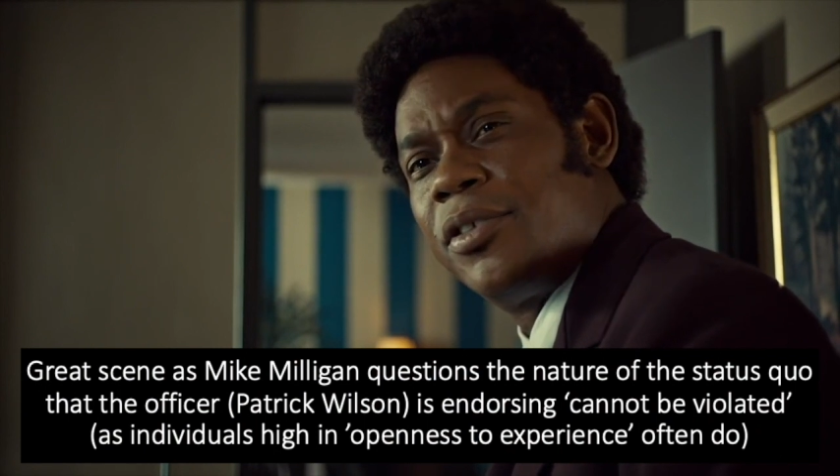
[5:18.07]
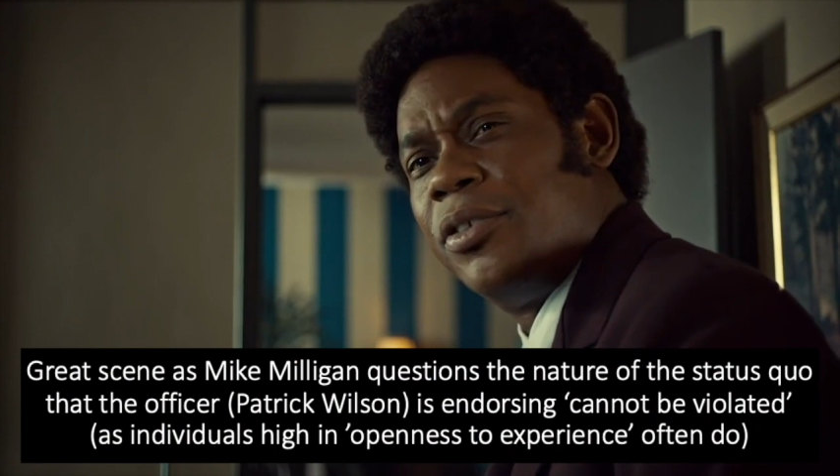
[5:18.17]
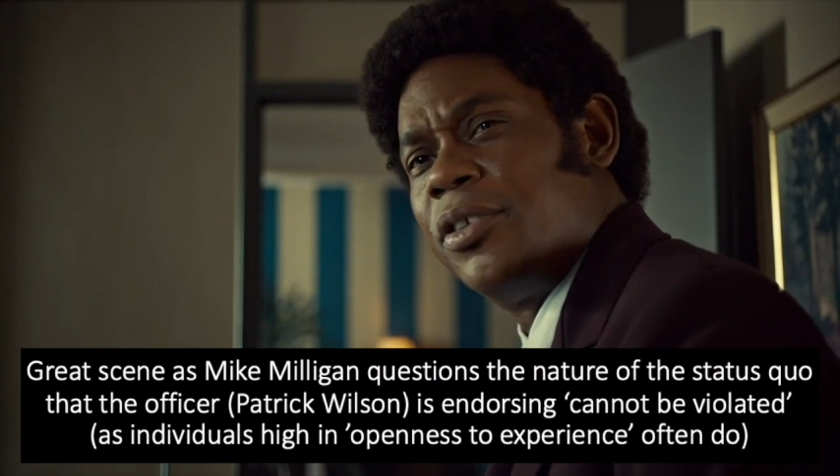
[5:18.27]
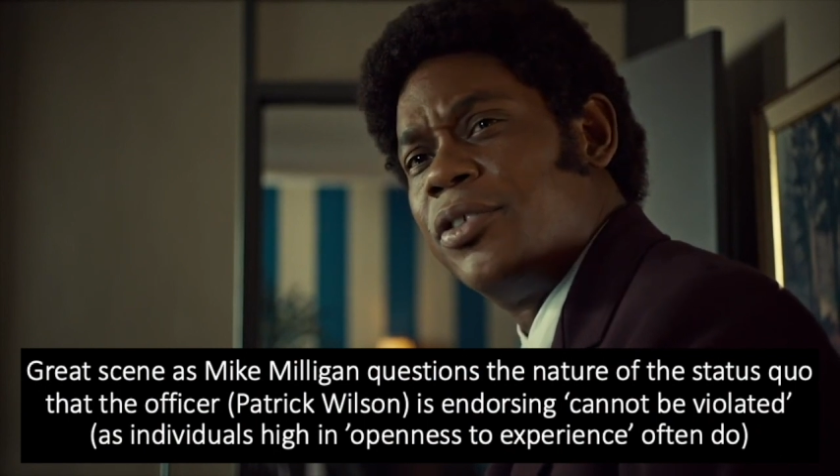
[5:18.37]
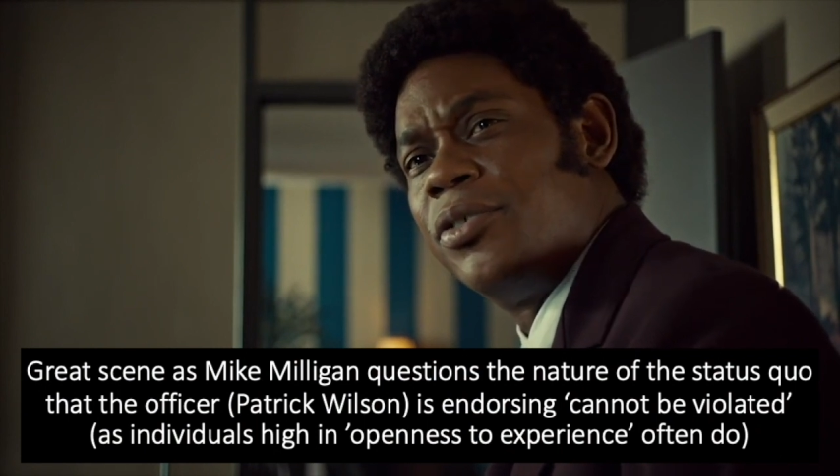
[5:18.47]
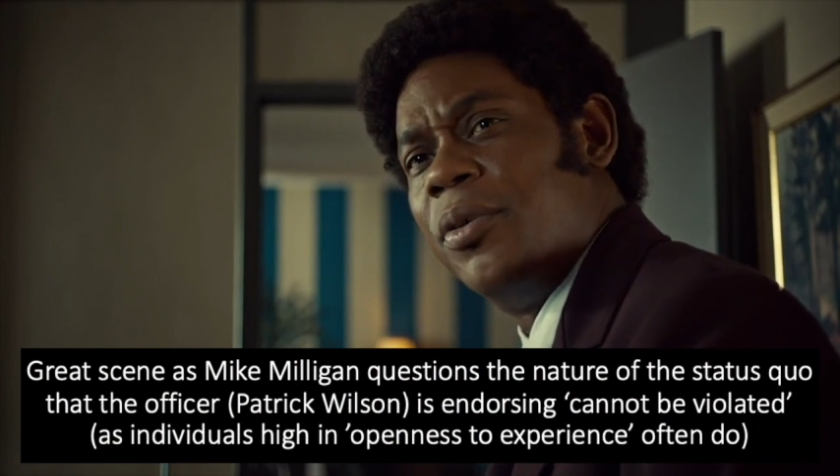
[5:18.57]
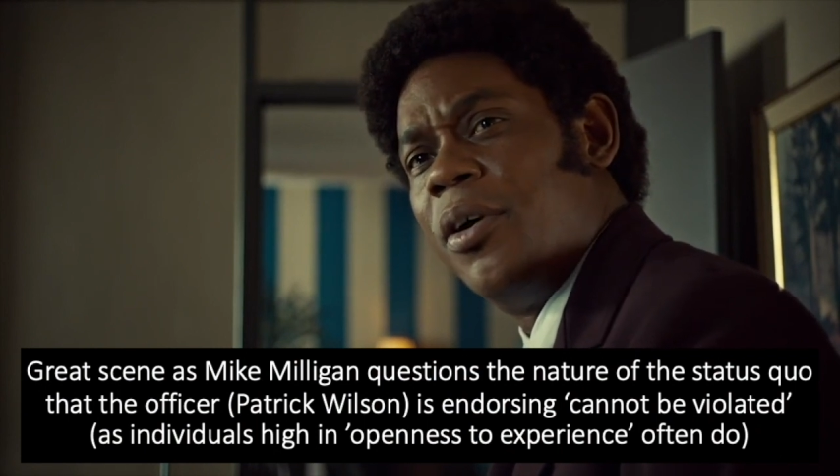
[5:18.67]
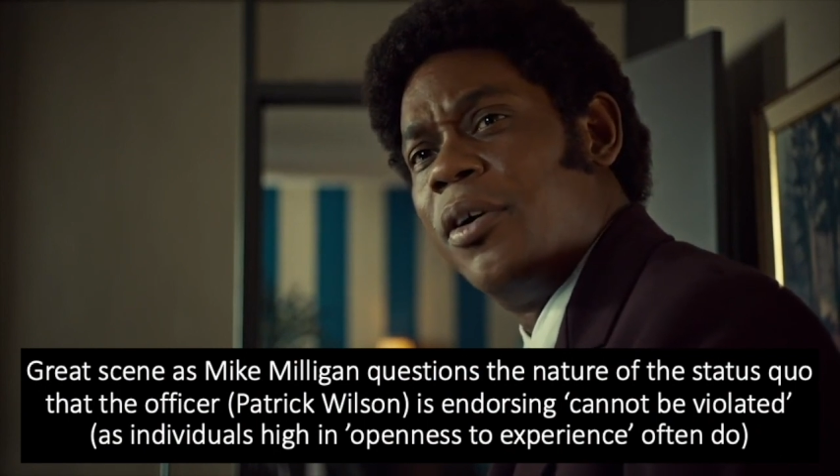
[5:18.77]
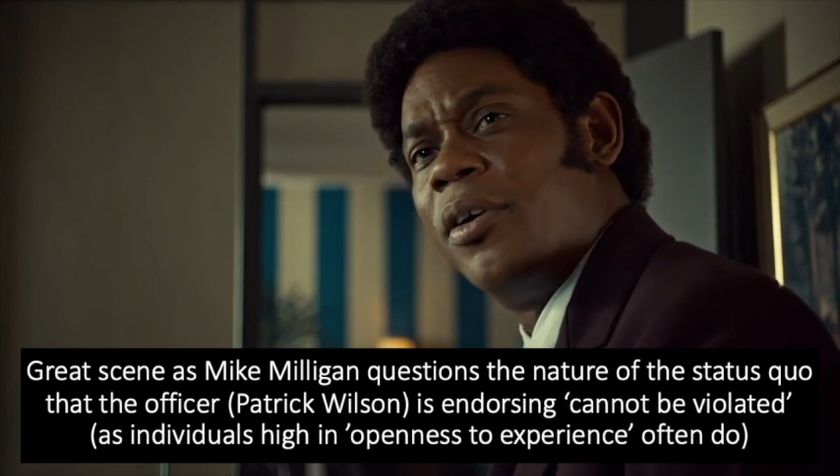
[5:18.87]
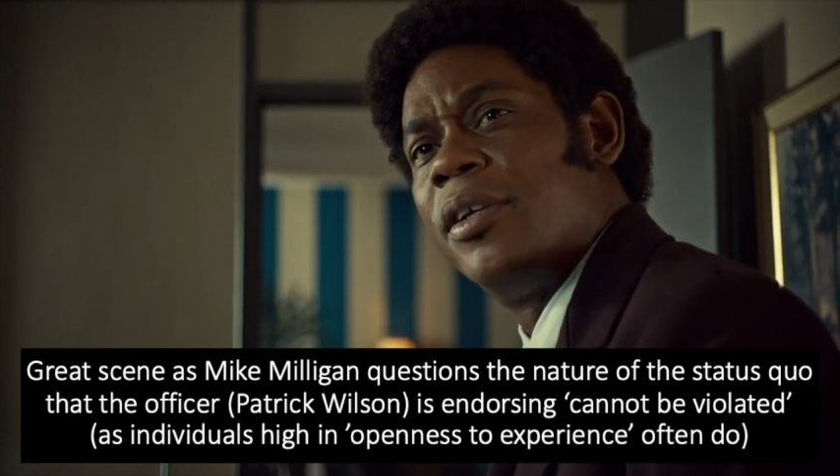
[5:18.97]
you're looking too
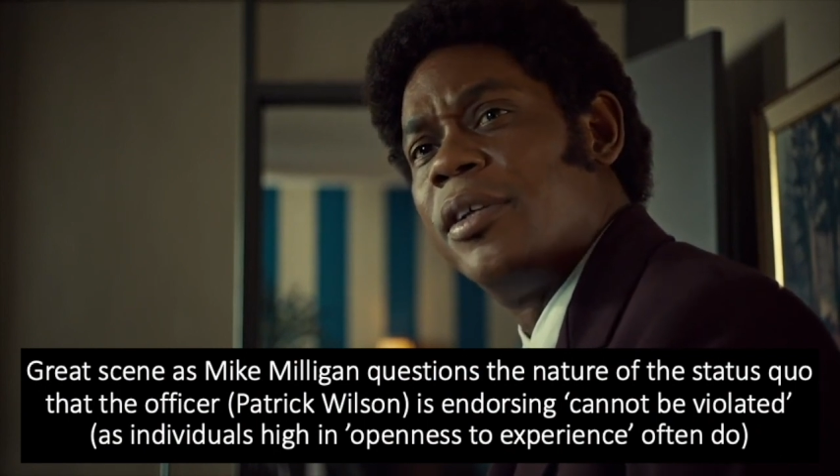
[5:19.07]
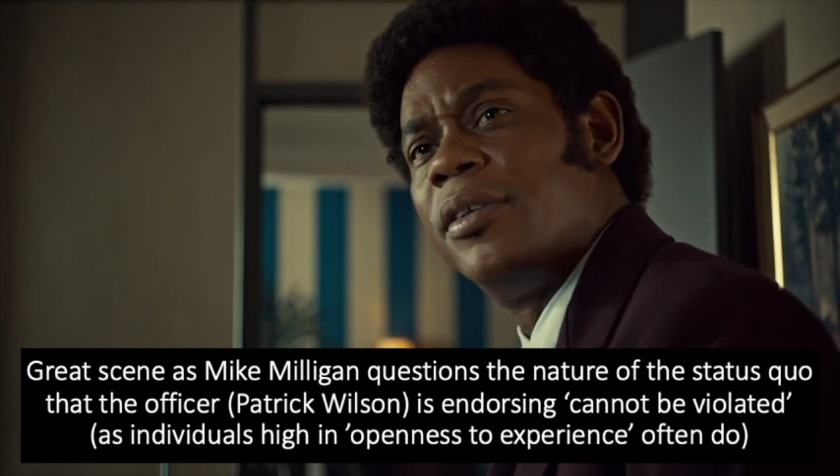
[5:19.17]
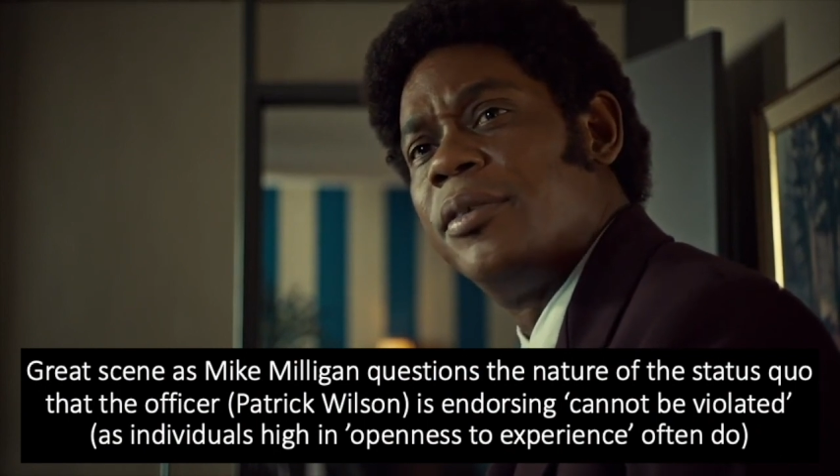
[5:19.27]
hard.